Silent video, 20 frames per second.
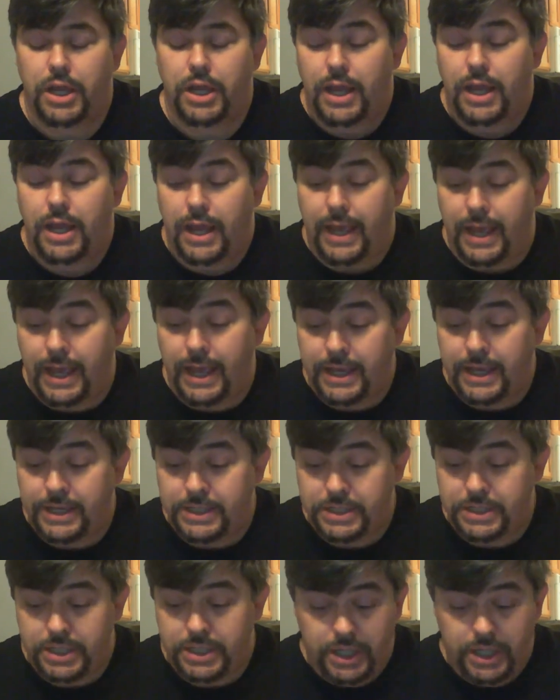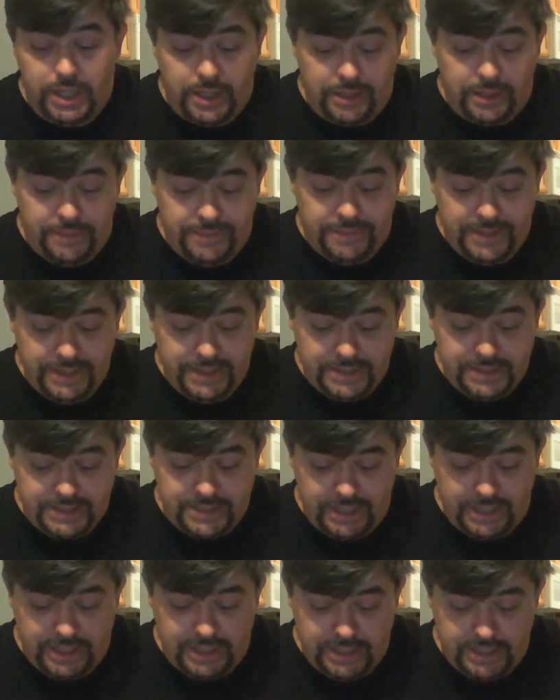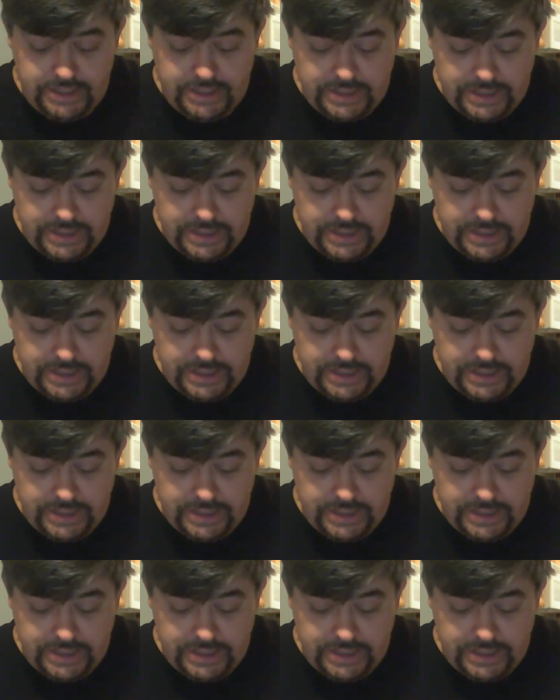And this is,